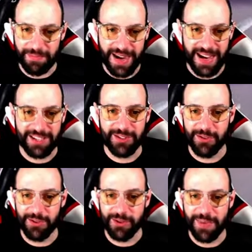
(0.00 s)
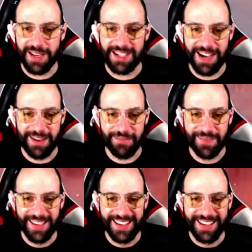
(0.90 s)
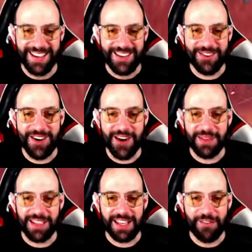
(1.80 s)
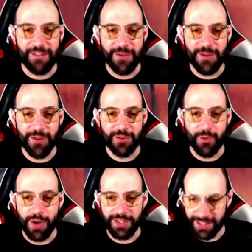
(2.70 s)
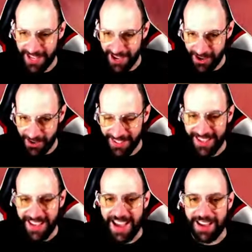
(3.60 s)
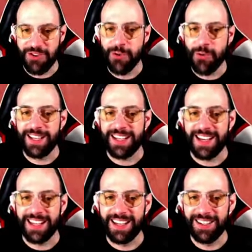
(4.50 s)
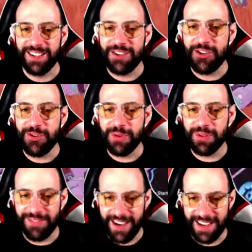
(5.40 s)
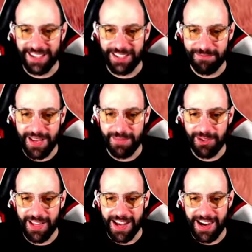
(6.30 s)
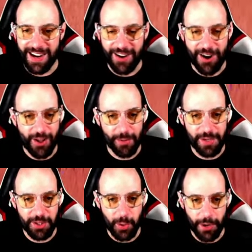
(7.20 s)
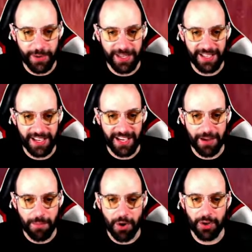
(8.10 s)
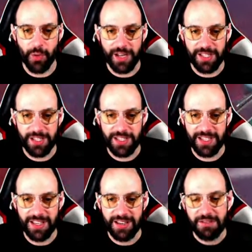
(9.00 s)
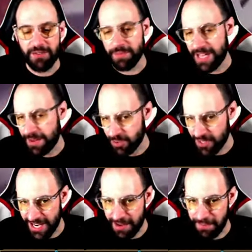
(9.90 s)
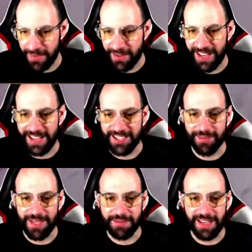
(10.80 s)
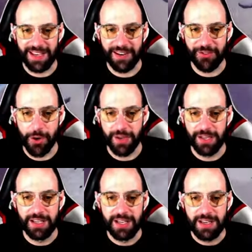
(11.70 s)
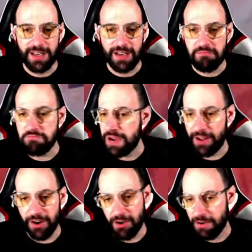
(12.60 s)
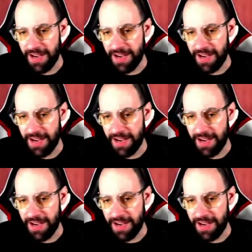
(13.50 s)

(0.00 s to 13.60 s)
the past to Big Time, you know that if you go to Watertown and you wait a little, you will find that people are always throwing uh, pocket watches from time to time, okay? Sometimes they are throwing, I don't know,